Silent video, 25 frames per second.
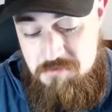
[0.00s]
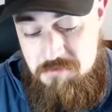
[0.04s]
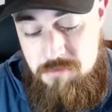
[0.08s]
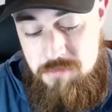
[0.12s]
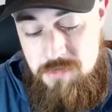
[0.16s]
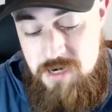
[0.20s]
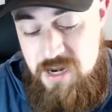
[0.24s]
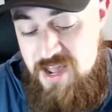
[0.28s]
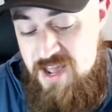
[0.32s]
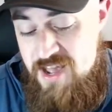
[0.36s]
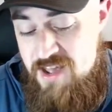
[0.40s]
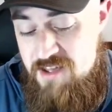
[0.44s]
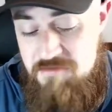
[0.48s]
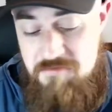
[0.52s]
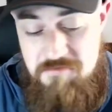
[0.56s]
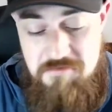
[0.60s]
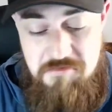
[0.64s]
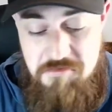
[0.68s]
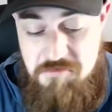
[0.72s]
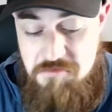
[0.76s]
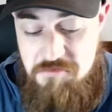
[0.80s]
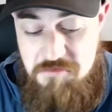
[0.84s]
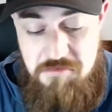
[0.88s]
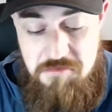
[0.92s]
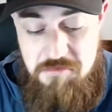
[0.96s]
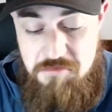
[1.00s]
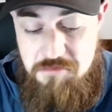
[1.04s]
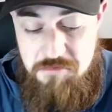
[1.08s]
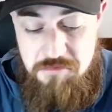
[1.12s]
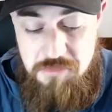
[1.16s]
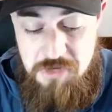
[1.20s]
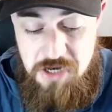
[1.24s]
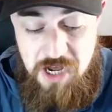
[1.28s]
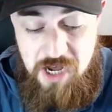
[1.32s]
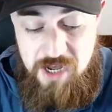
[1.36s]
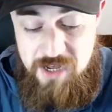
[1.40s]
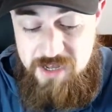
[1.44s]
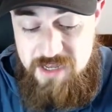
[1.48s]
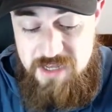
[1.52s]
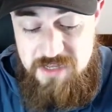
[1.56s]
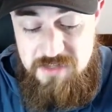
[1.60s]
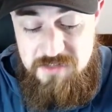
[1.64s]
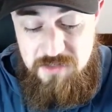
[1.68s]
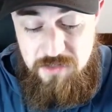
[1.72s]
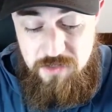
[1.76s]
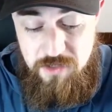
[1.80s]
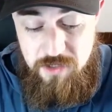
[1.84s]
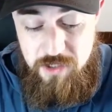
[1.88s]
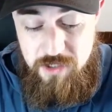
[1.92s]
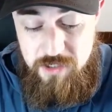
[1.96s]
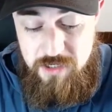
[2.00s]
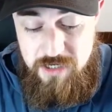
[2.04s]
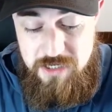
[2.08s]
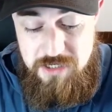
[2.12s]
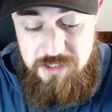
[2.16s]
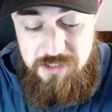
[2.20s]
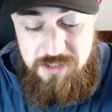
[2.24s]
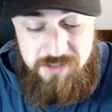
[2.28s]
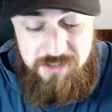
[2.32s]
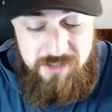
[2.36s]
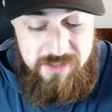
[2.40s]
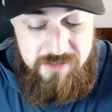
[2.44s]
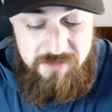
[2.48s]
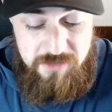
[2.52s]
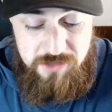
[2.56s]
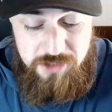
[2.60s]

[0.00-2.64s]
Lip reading: nah, he's good. He just doesn't